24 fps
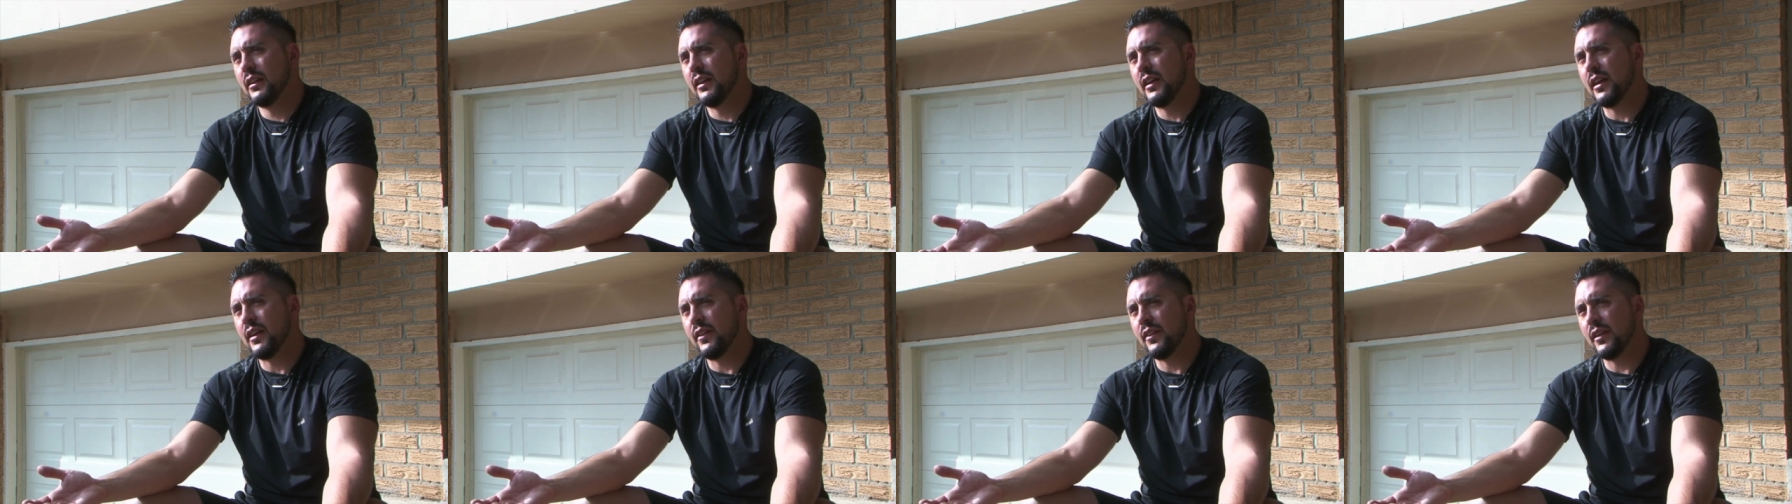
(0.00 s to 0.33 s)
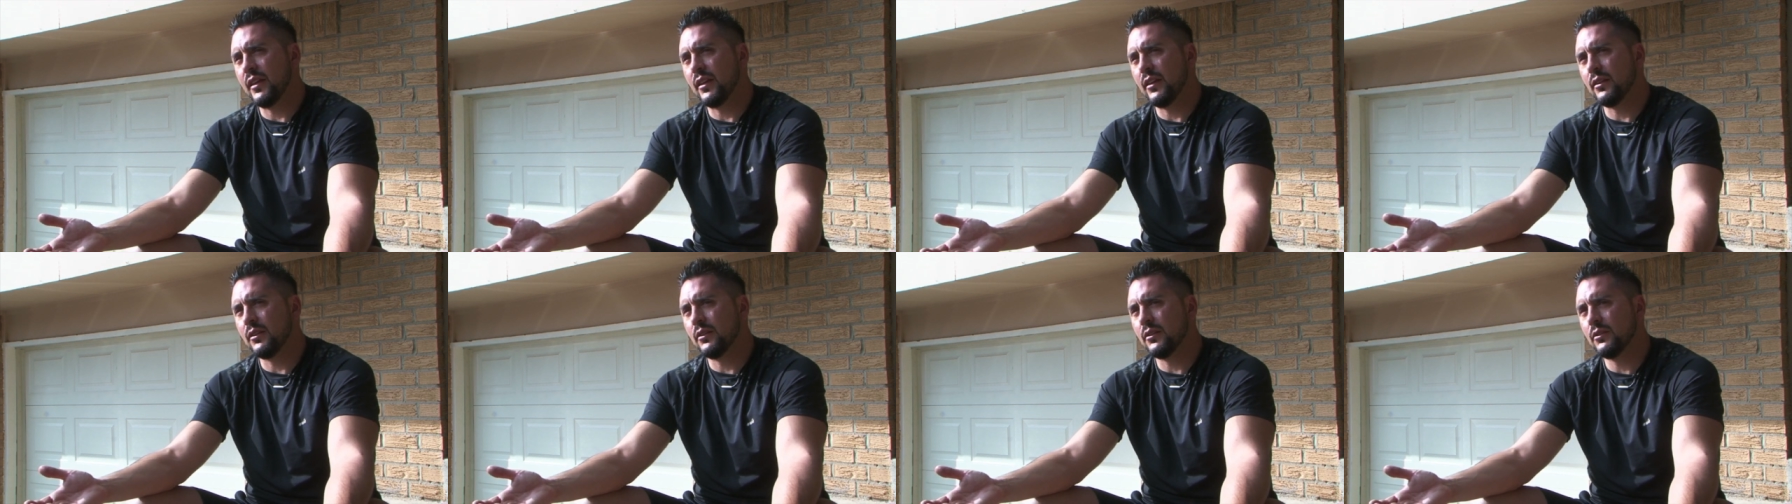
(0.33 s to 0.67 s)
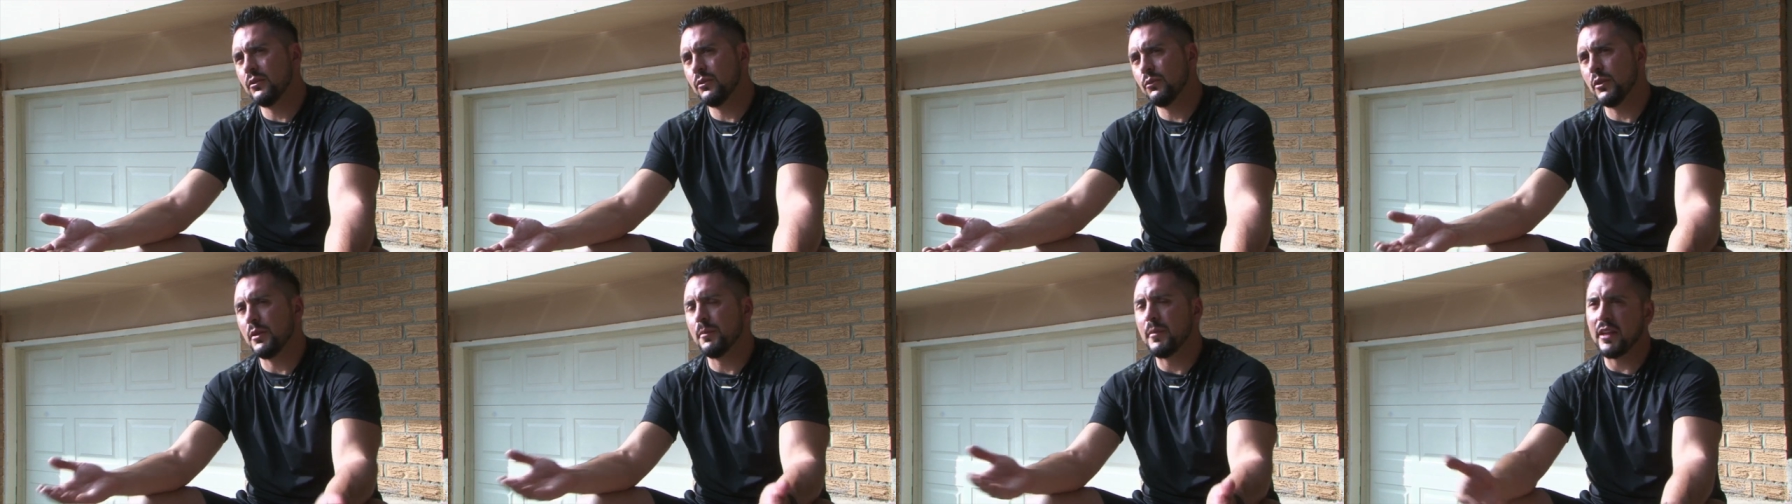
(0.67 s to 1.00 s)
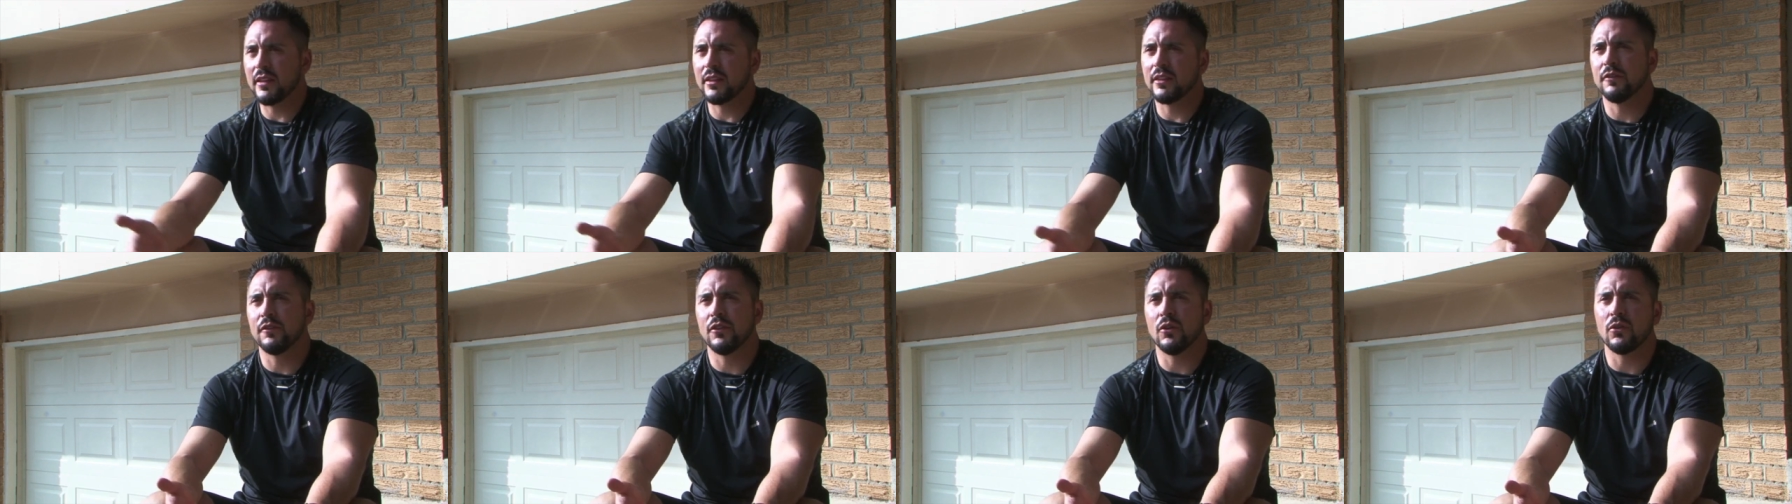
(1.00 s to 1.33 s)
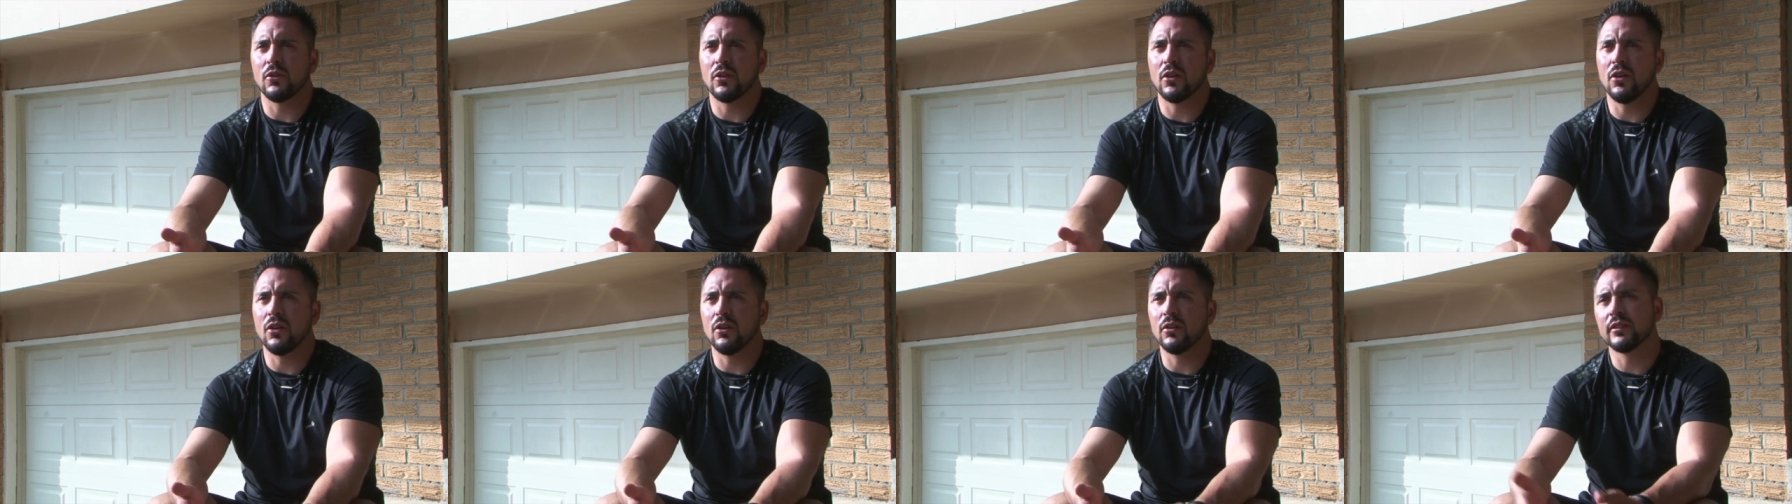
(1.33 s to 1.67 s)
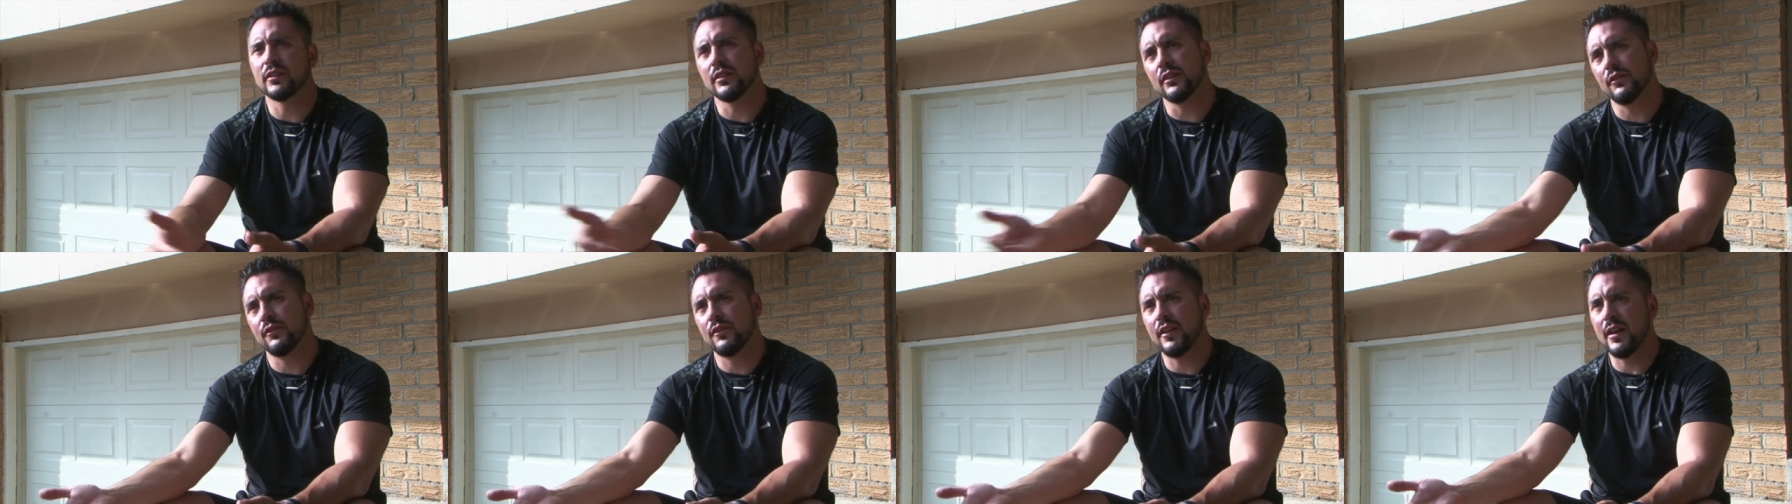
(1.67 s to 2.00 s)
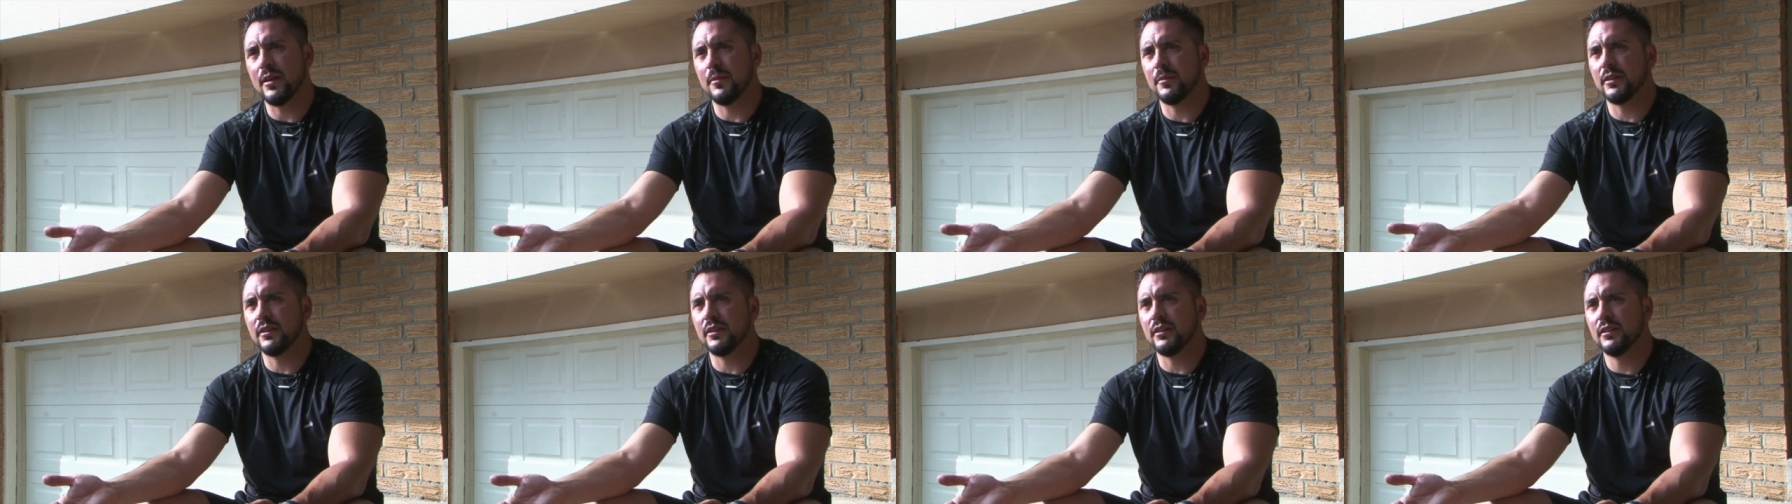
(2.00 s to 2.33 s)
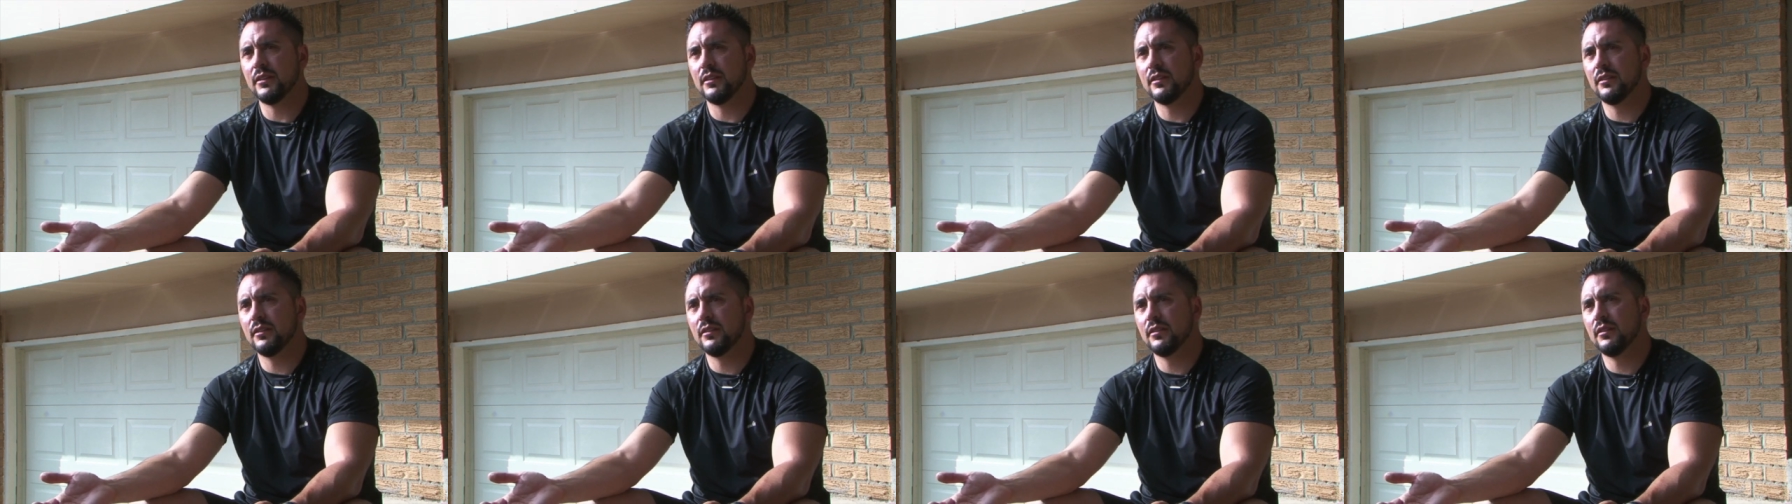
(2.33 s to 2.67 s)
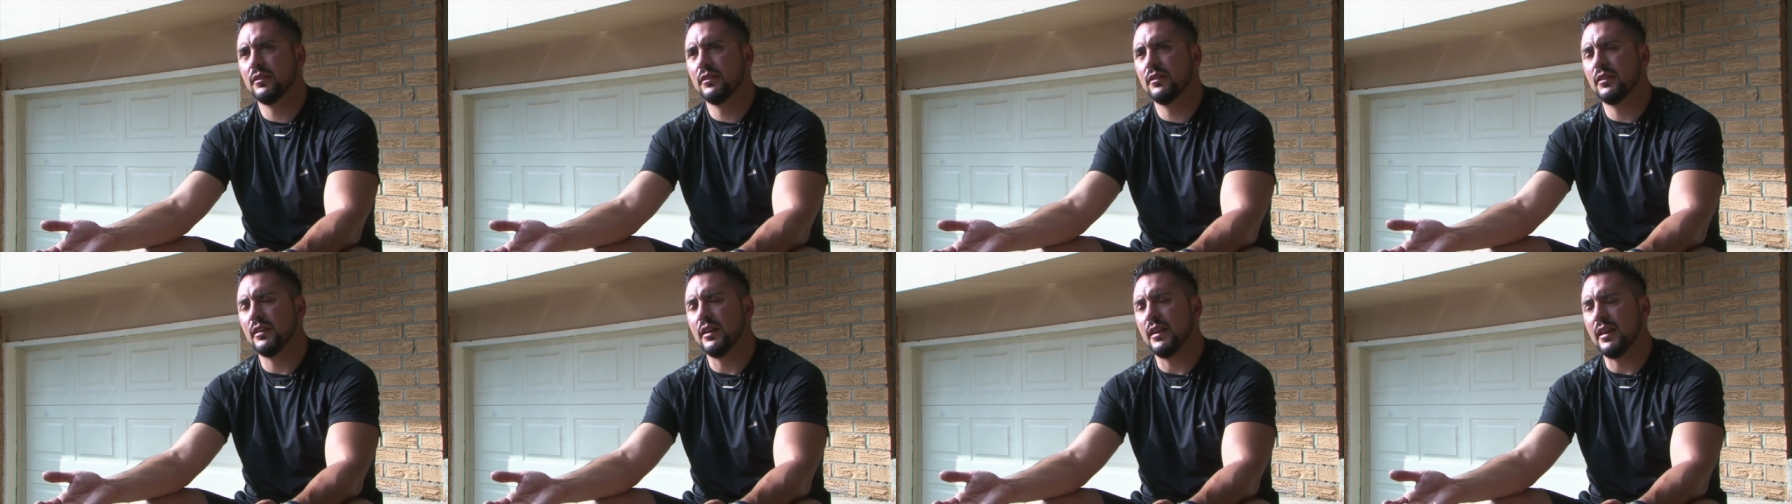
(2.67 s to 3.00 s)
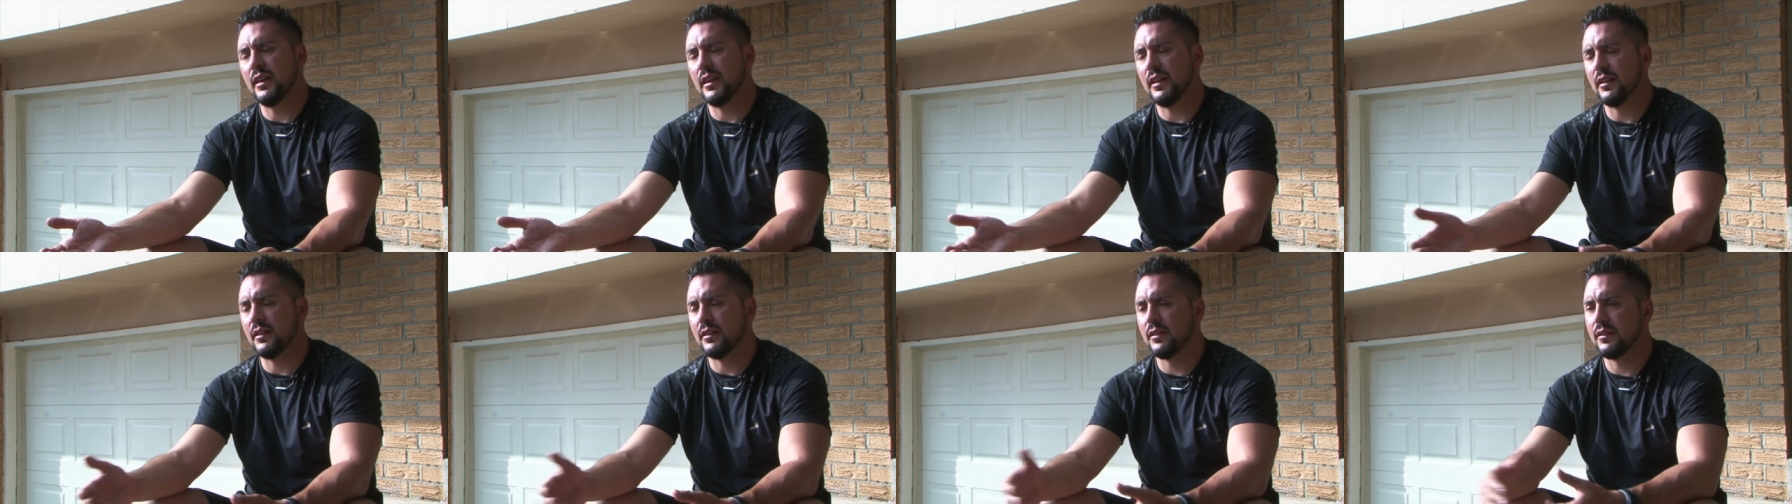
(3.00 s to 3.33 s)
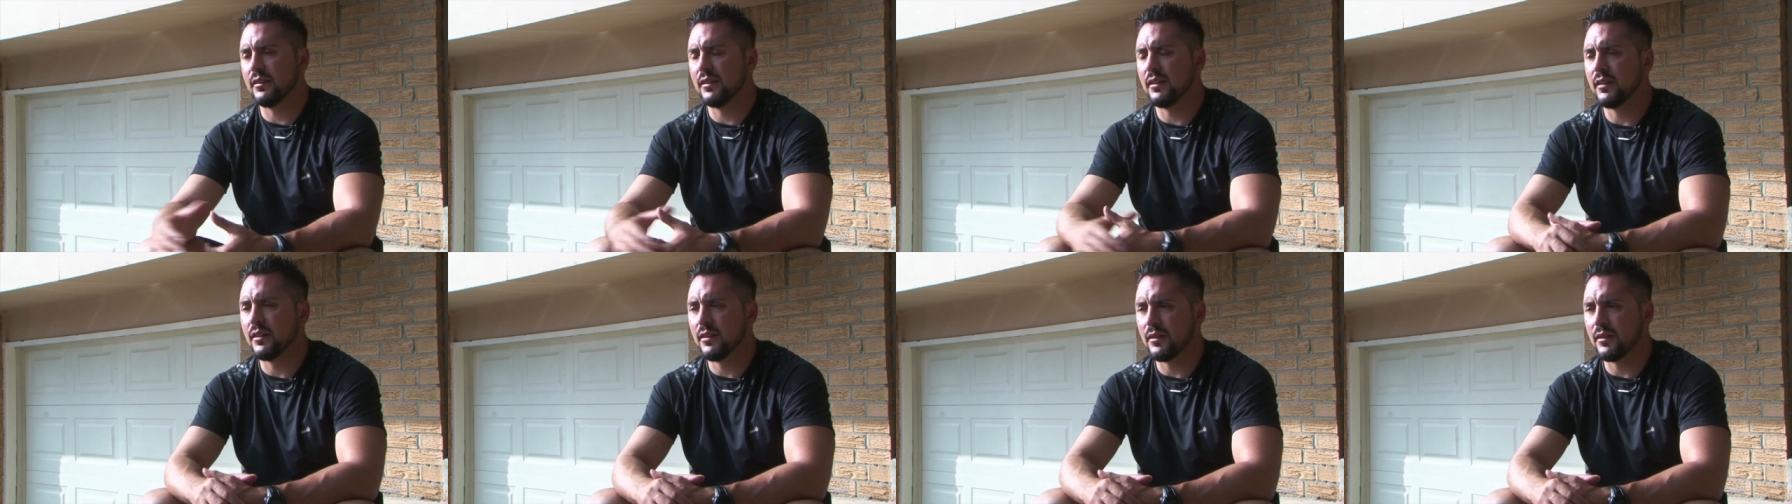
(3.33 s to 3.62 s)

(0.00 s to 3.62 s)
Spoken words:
and then we make the phone call to the family. And